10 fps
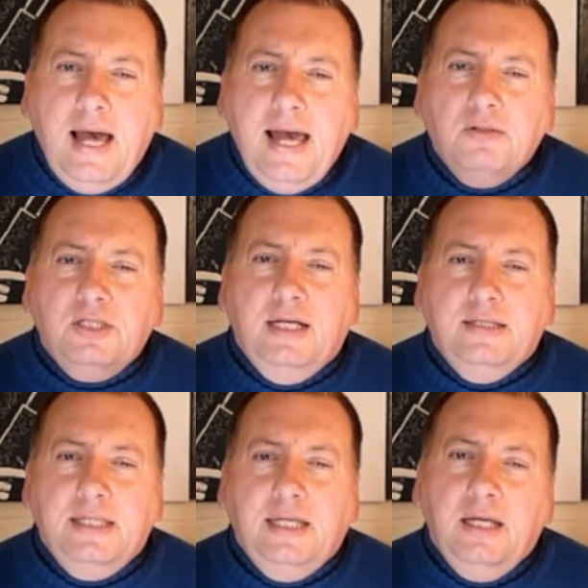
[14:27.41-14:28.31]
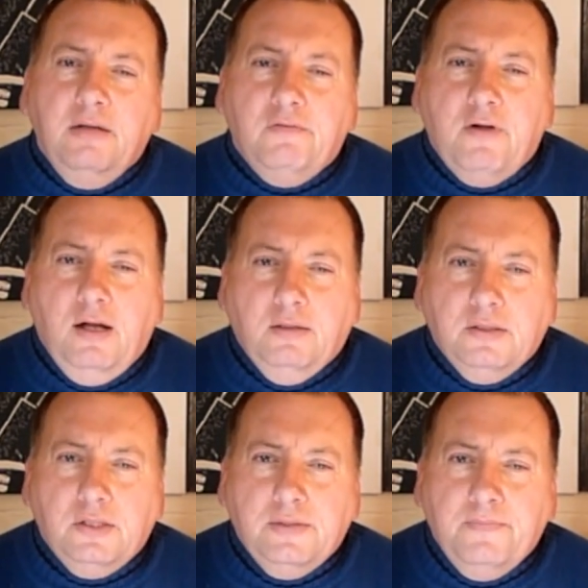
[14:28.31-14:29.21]
house hunting in
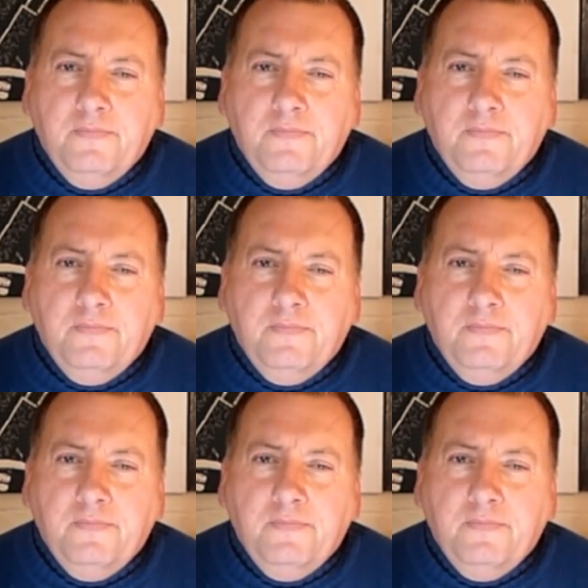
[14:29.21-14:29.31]
France,